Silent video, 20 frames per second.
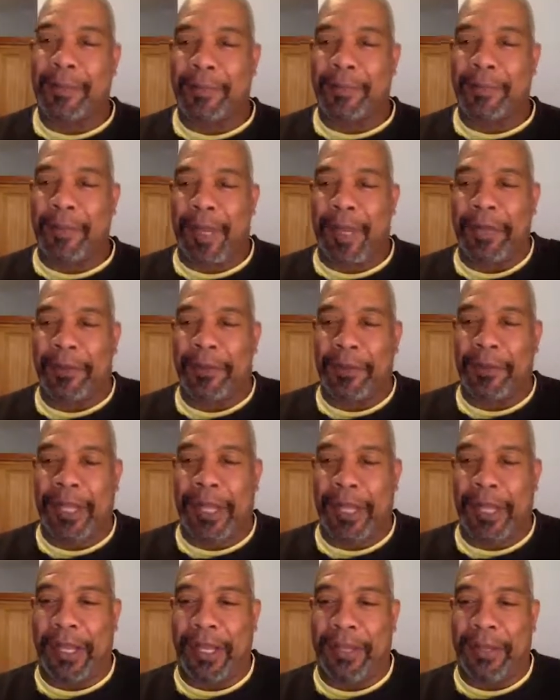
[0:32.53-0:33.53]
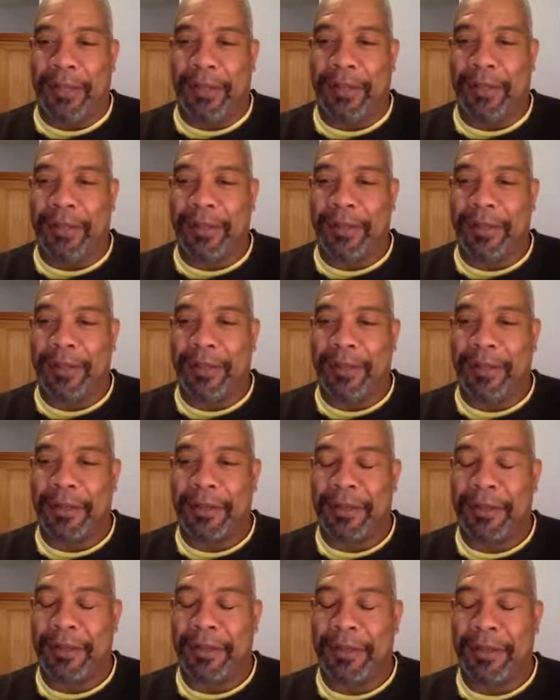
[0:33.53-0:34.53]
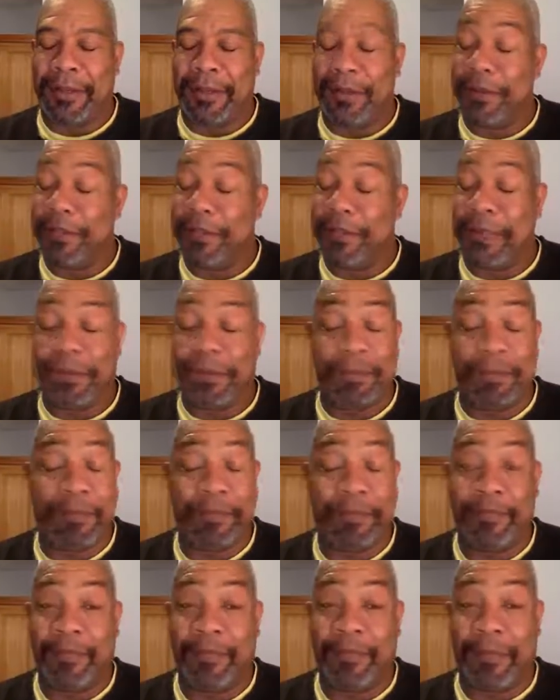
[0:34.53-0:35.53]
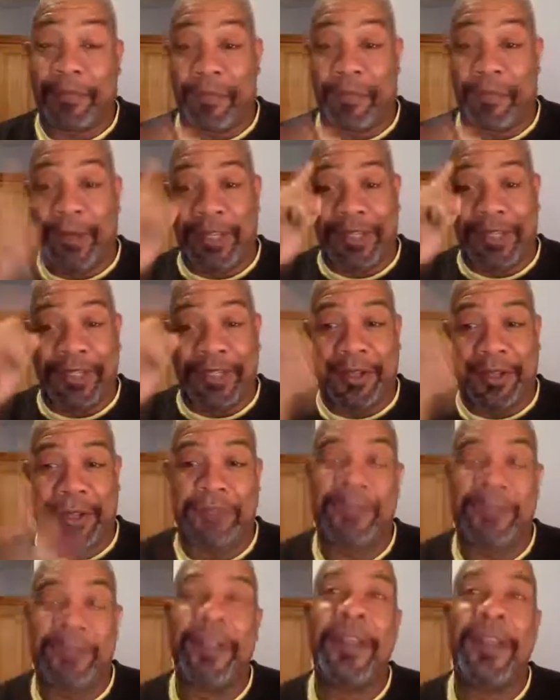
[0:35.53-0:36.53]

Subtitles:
little gee, my focus is off.